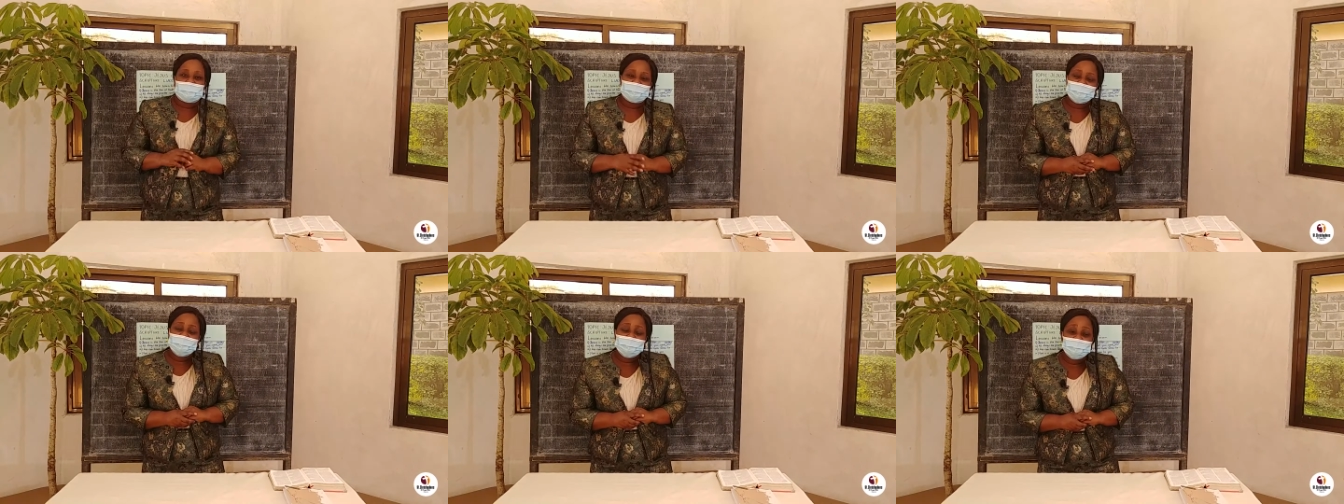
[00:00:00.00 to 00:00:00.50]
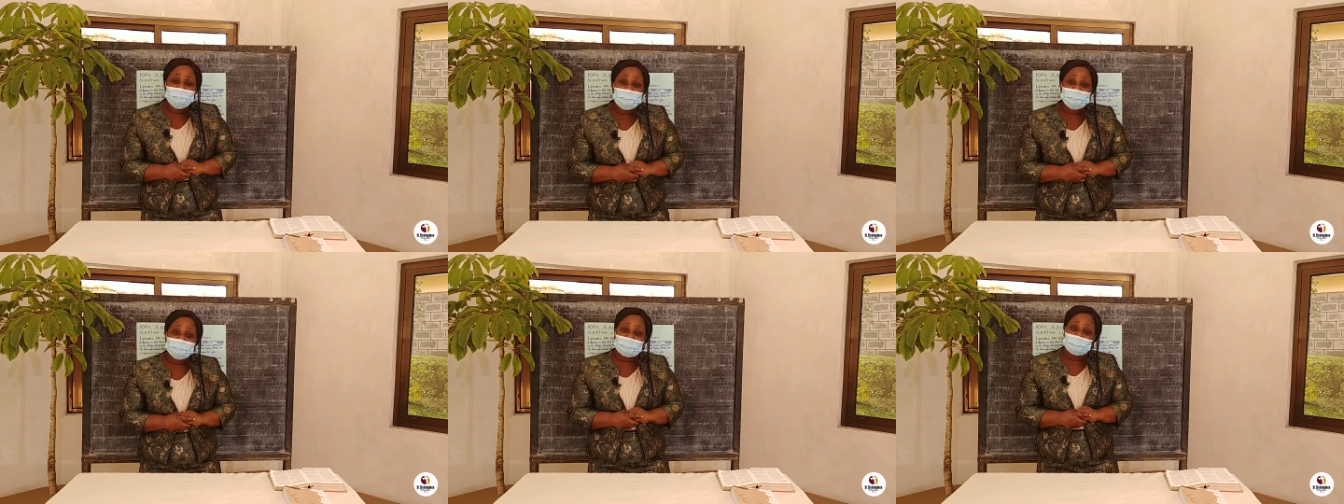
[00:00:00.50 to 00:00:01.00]
I think, three
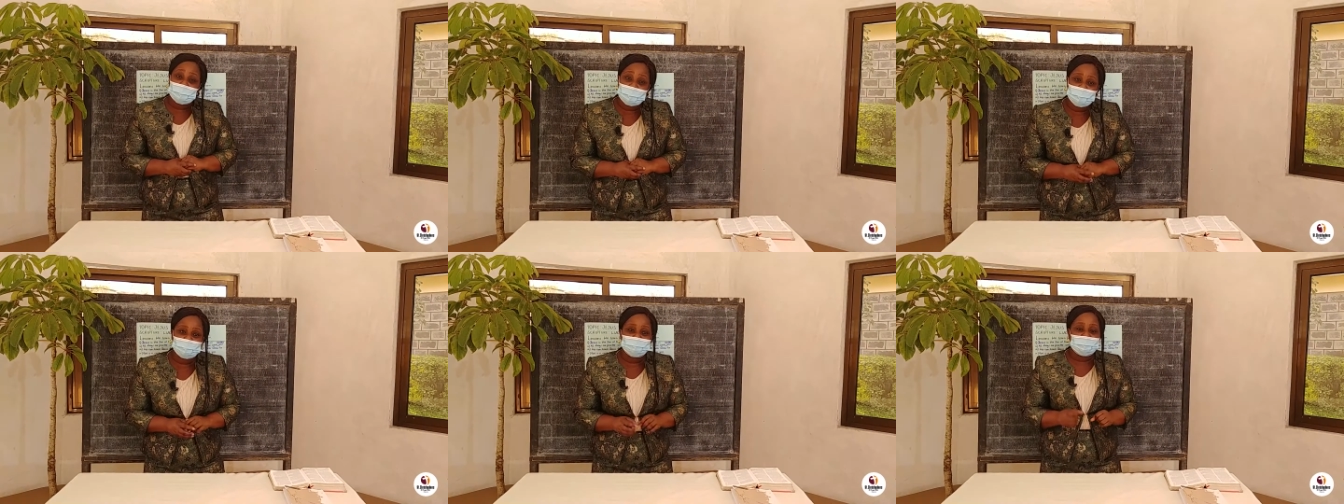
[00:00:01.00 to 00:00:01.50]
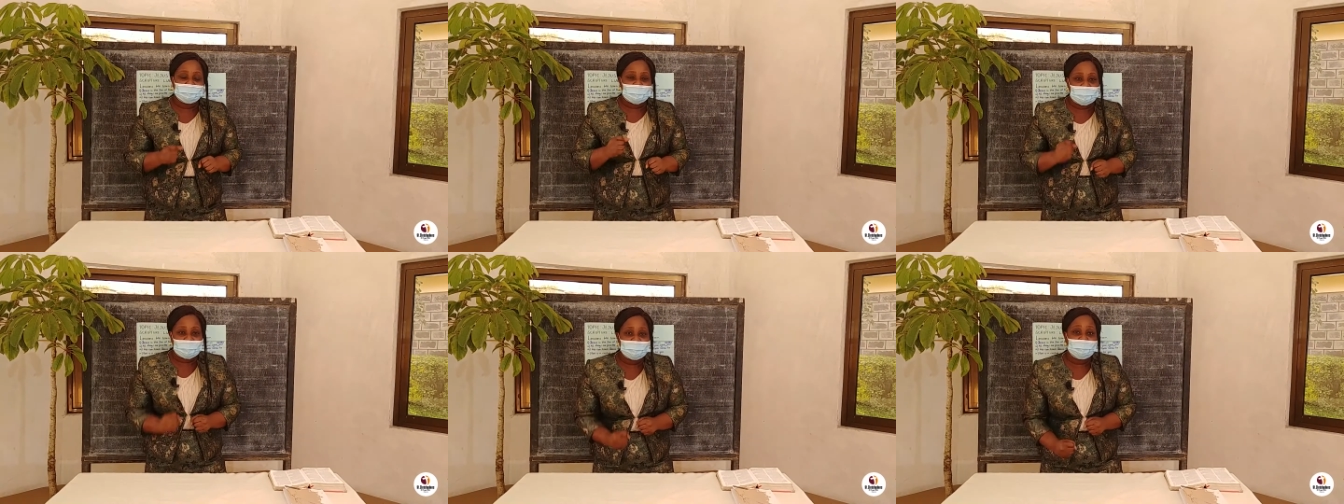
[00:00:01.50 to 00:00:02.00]
weeks ago, we've been
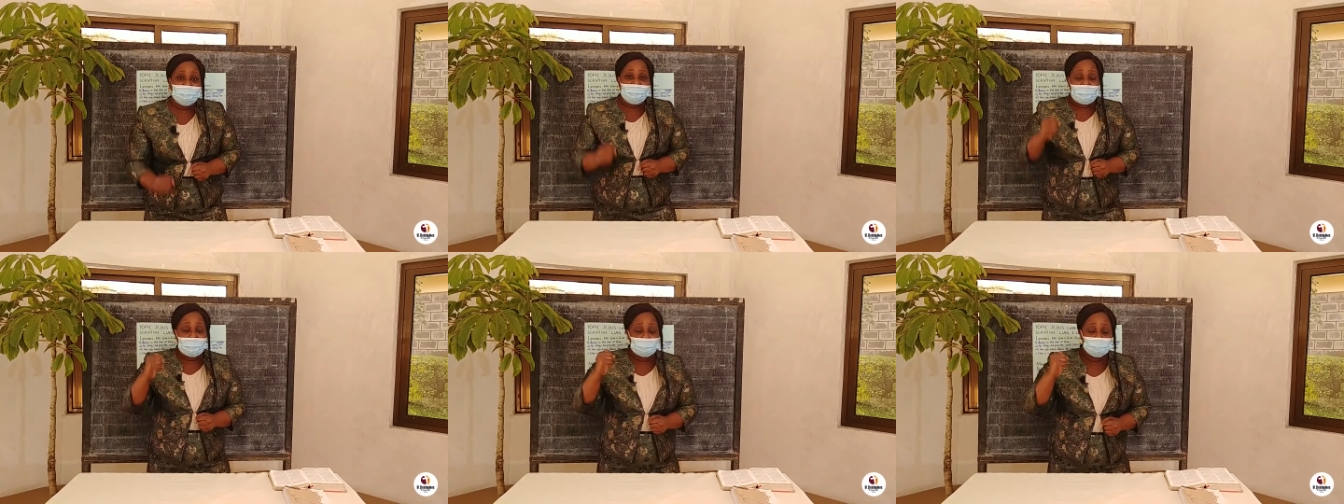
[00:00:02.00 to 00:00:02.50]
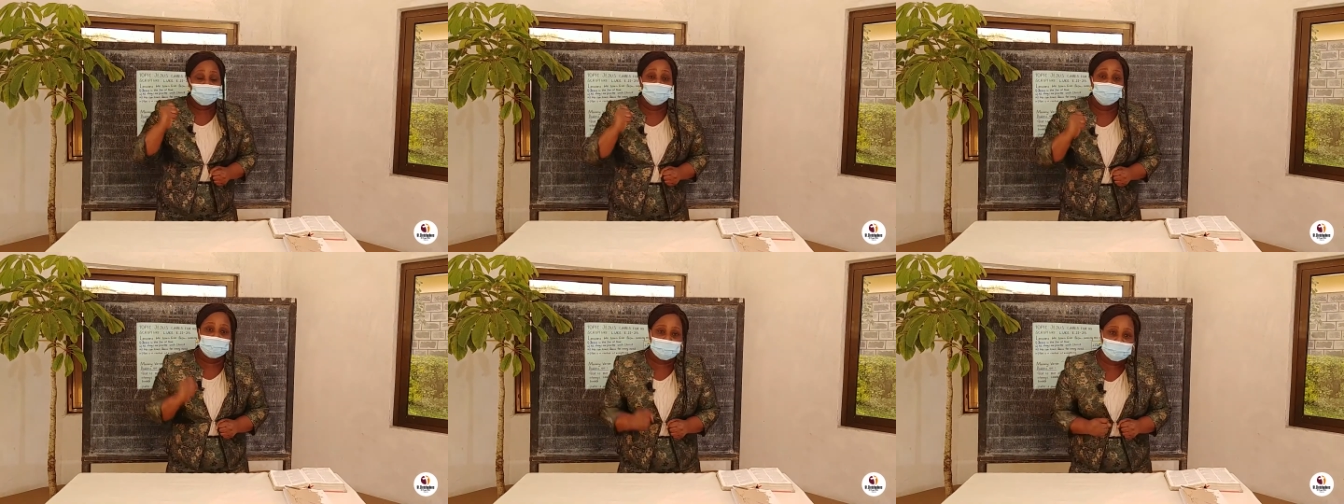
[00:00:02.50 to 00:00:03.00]
learning how to
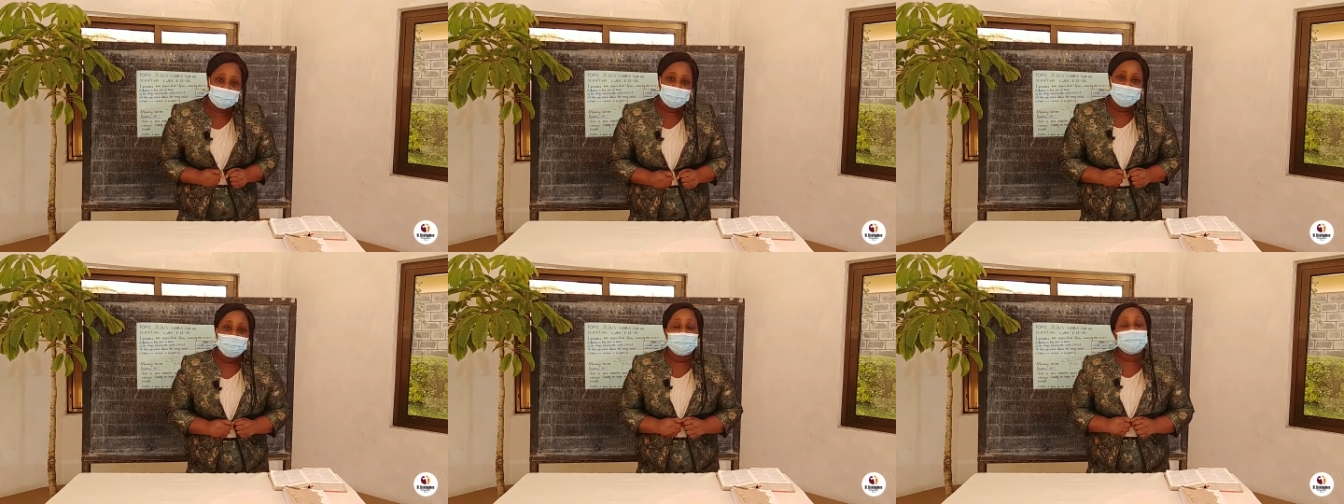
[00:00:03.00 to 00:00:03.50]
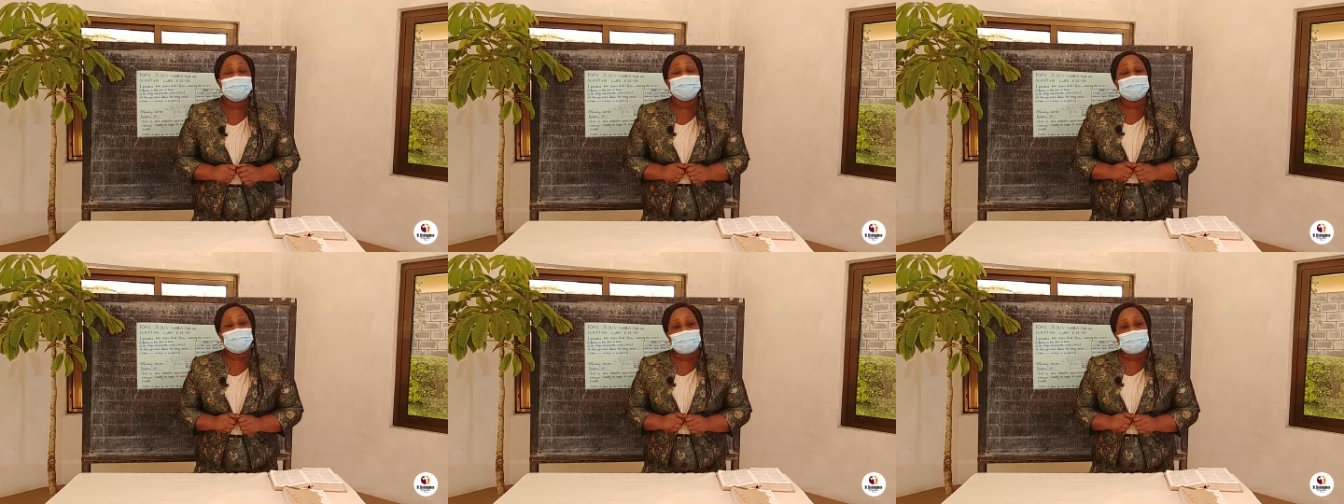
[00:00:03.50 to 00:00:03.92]
grow in the